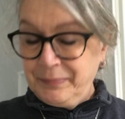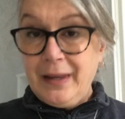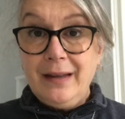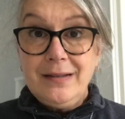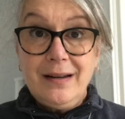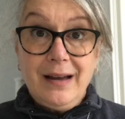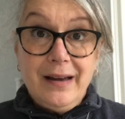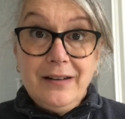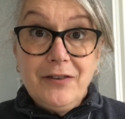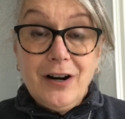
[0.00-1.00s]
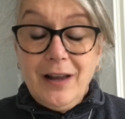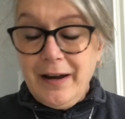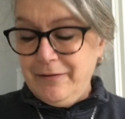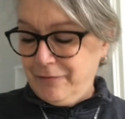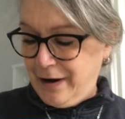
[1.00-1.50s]
that's kind of our
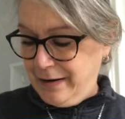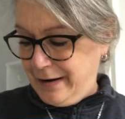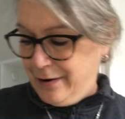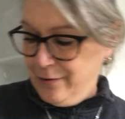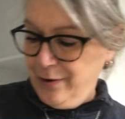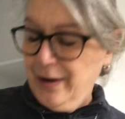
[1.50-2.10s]
life right now.